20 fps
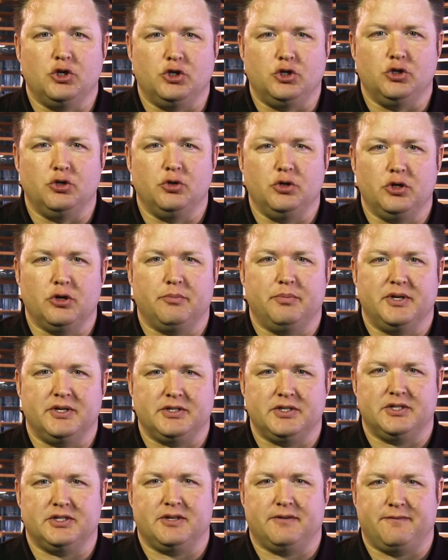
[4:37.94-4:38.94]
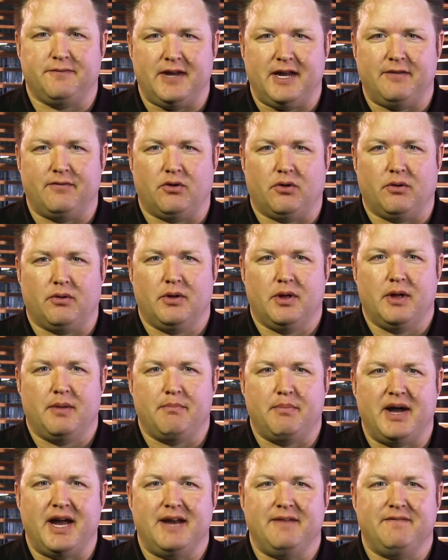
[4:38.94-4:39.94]
Do your business a favor
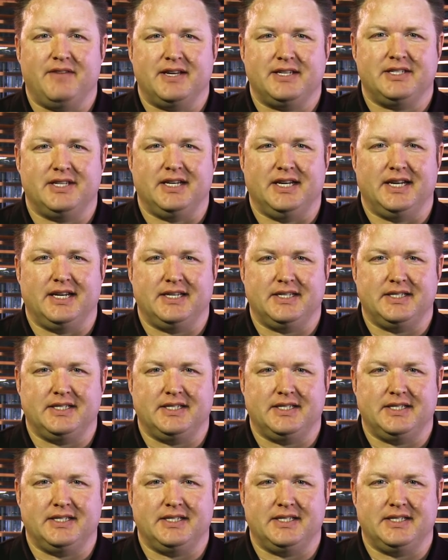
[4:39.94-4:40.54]
by investing in